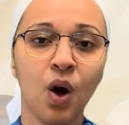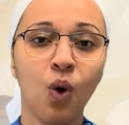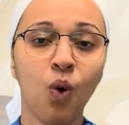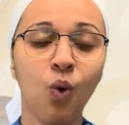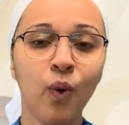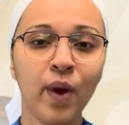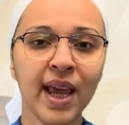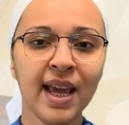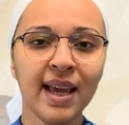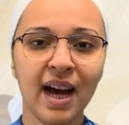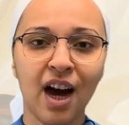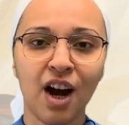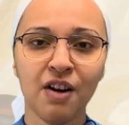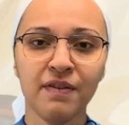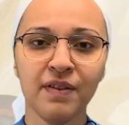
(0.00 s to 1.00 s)
We,
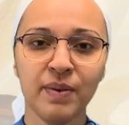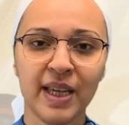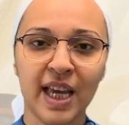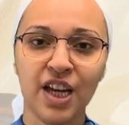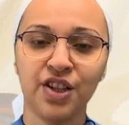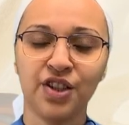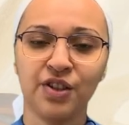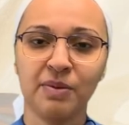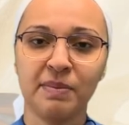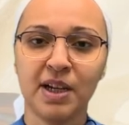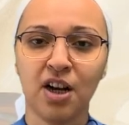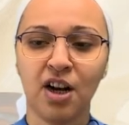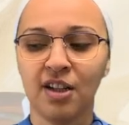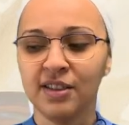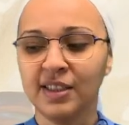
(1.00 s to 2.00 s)
our vocation to be
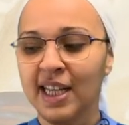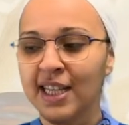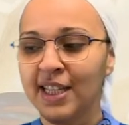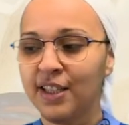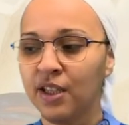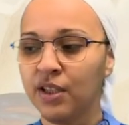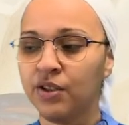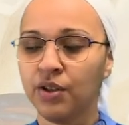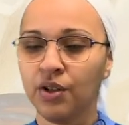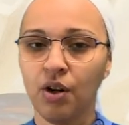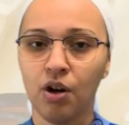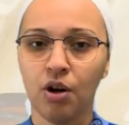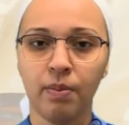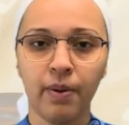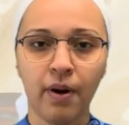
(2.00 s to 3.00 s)
called sister
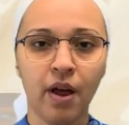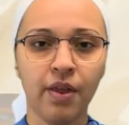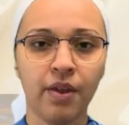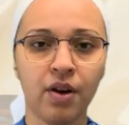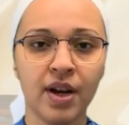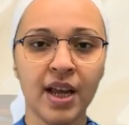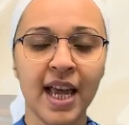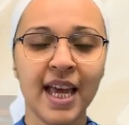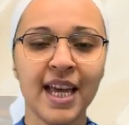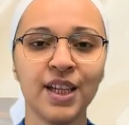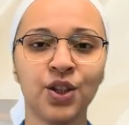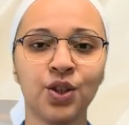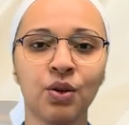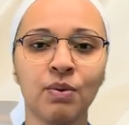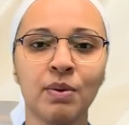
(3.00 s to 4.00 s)
or brother, is
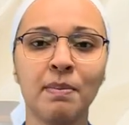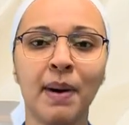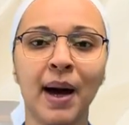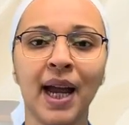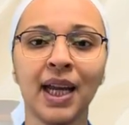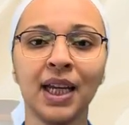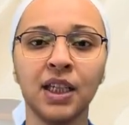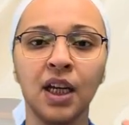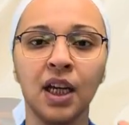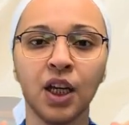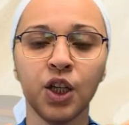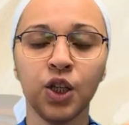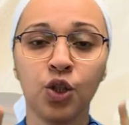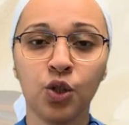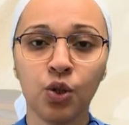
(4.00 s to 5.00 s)
to remind
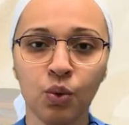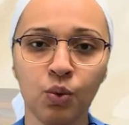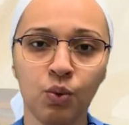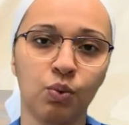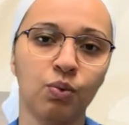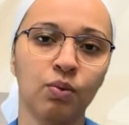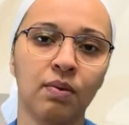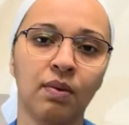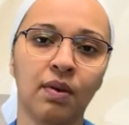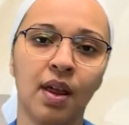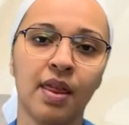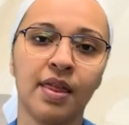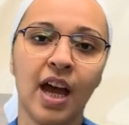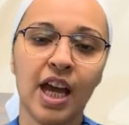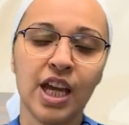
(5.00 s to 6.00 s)
you
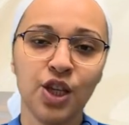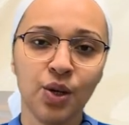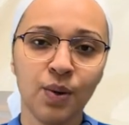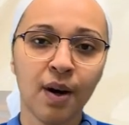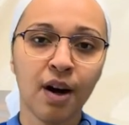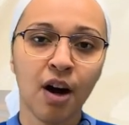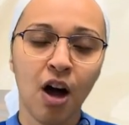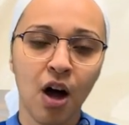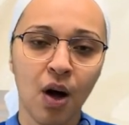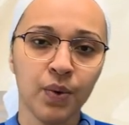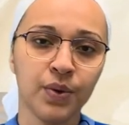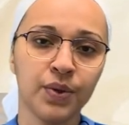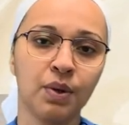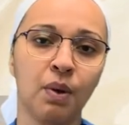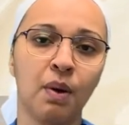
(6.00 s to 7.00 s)
that you are
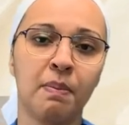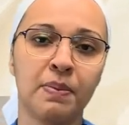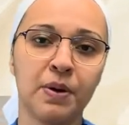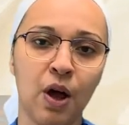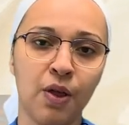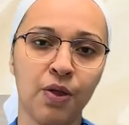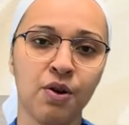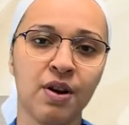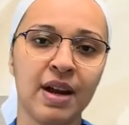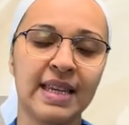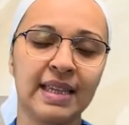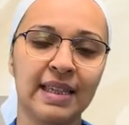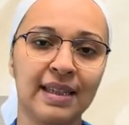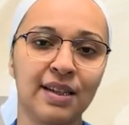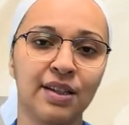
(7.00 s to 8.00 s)
also a brother
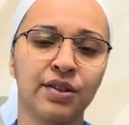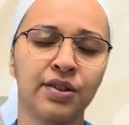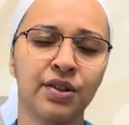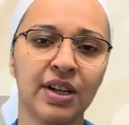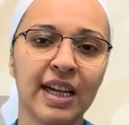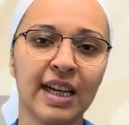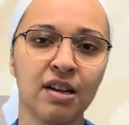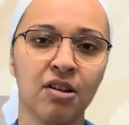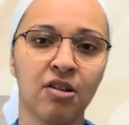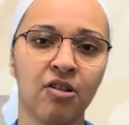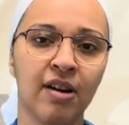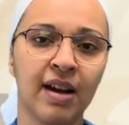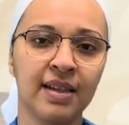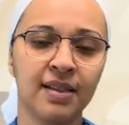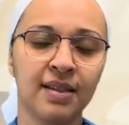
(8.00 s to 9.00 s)
and sister in
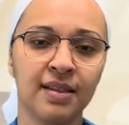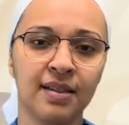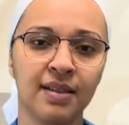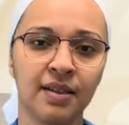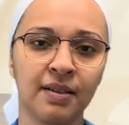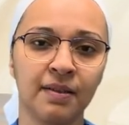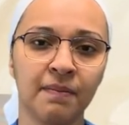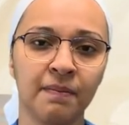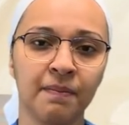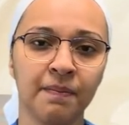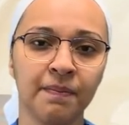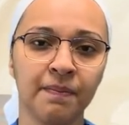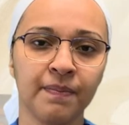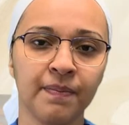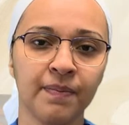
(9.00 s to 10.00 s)
Christ.
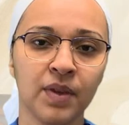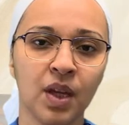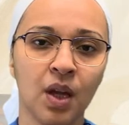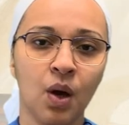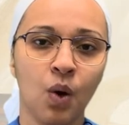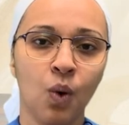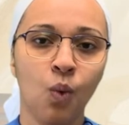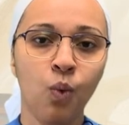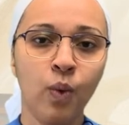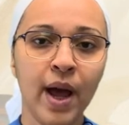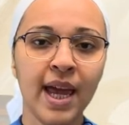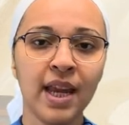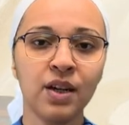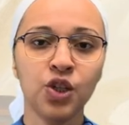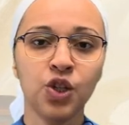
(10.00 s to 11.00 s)

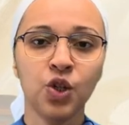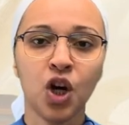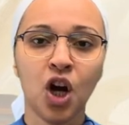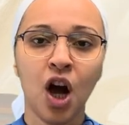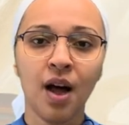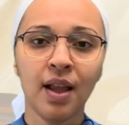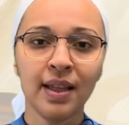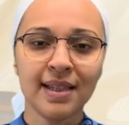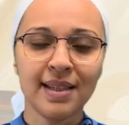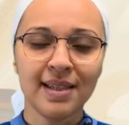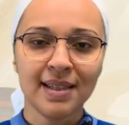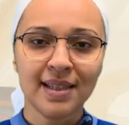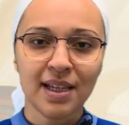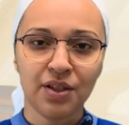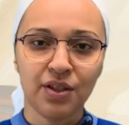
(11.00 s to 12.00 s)
When you call a
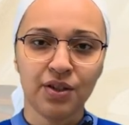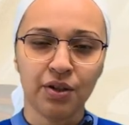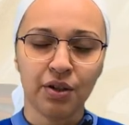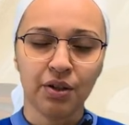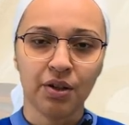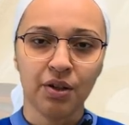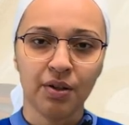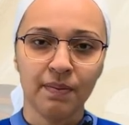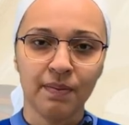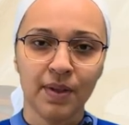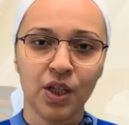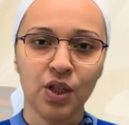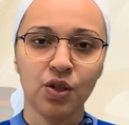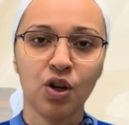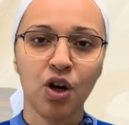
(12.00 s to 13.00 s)
sister,
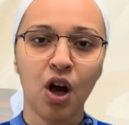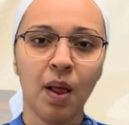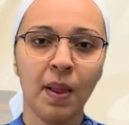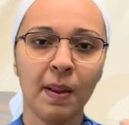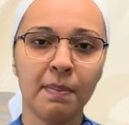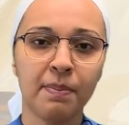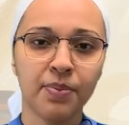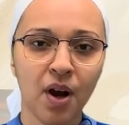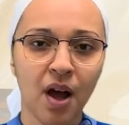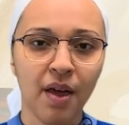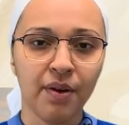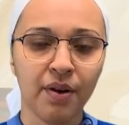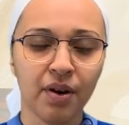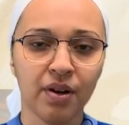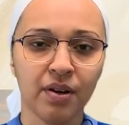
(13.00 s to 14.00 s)
you call a
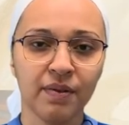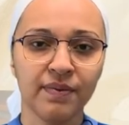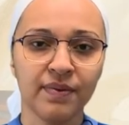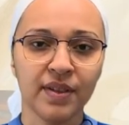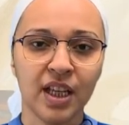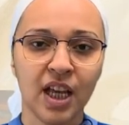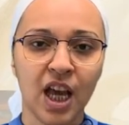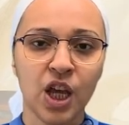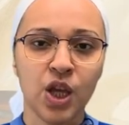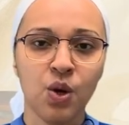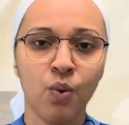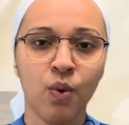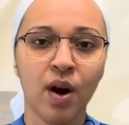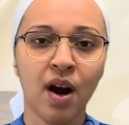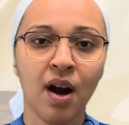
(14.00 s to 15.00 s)
brother,
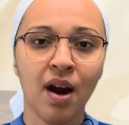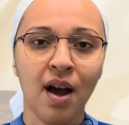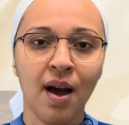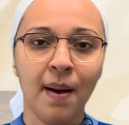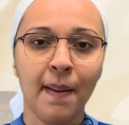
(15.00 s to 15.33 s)
you are